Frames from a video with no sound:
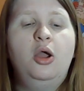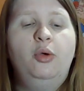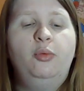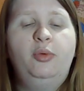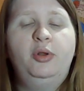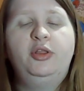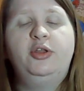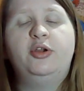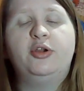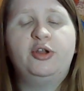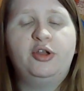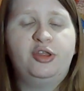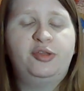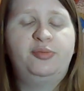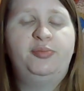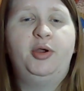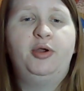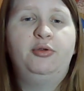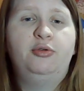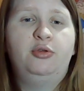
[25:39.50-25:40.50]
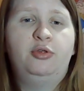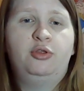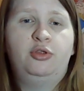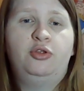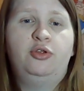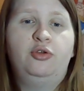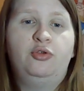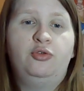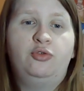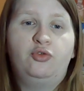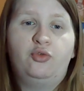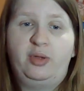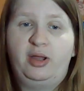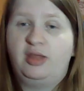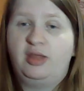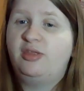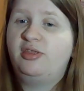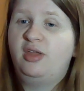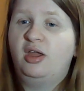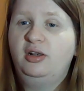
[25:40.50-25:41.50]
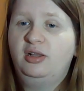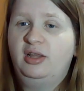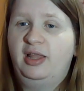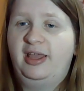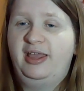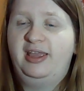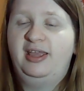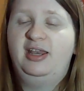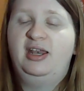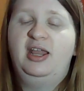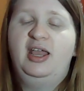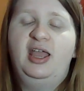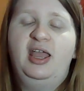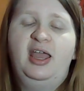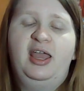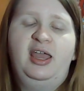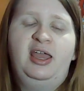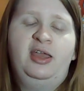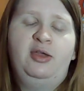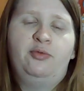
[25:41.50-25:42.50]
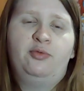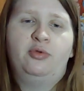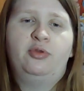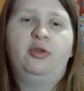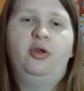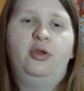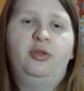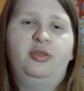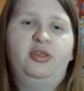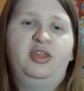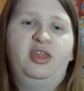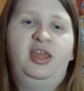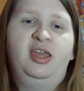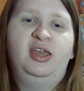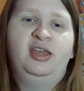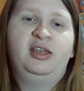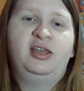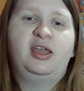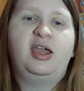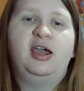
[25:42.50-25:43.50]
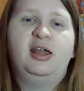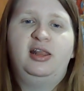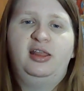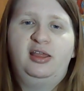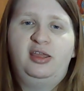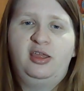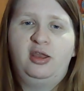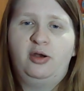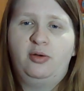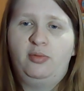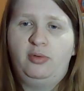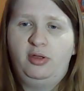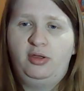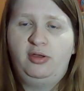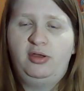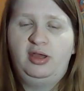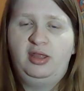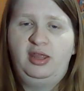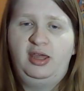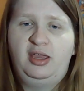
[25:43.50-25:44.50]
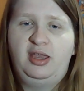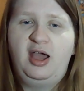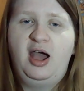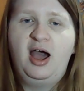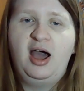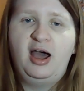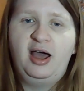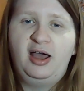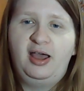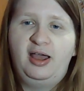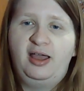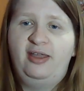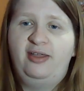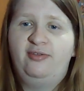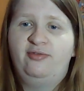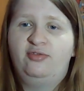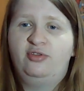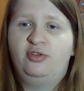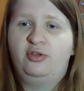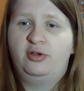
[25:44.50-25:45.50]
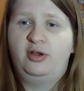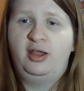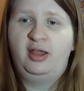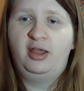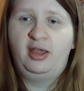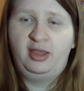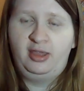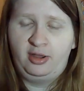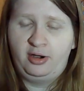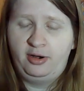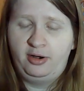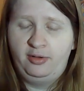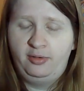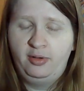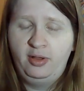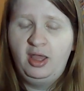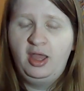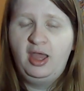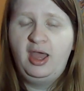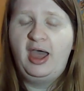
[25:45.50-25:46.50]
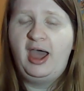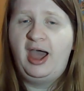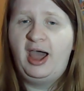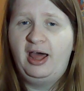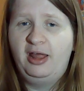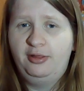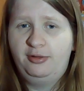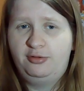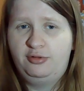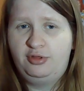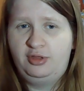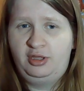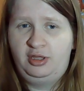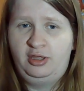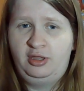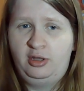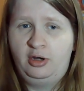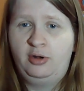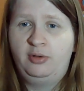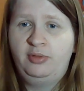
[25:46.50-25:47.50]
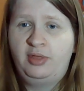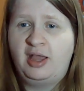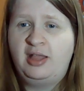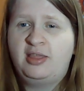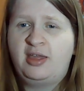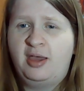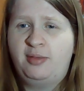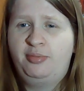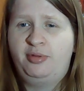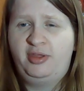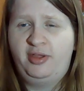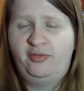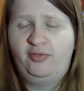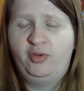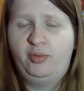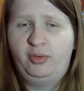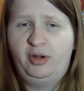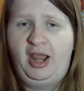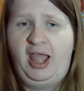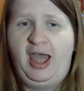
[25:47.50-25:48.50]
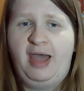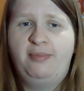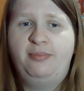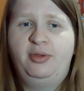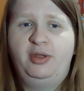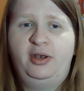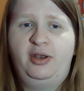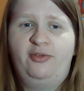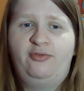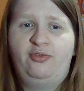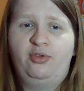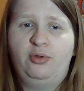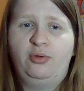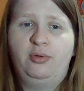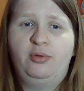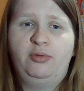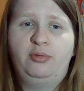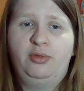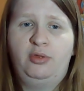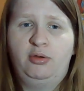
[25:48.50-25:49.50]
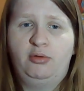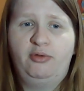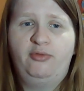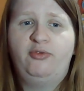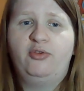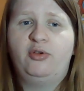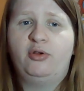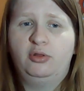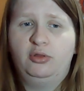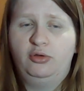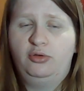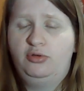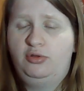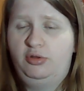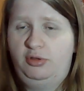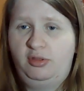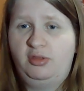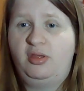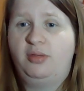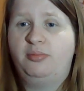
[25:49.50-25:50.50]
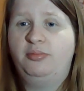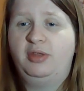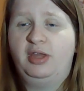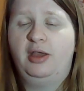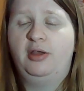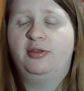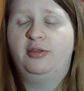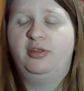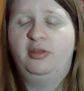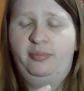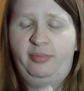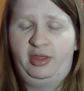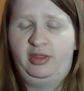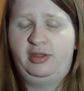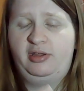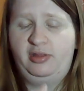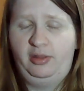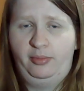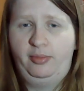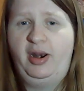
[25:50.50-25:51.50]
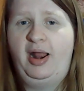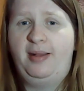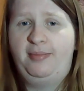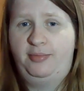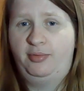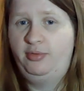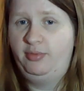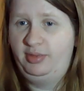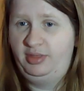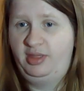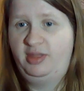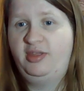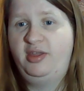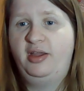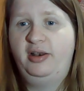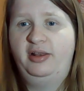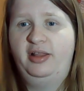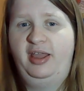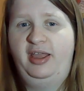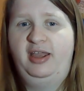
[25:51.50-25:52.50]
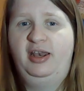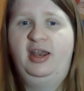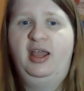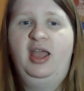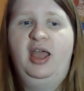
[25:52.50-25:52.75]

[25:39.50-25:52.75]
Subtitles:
when you're exposed to direct sunlight, it results in kind of like, you know, where you get like hives or, you know, allergy, you know, that type of stuff that would happen if you, you know, if you're allergic to something else. It basically what happens with the sunlight.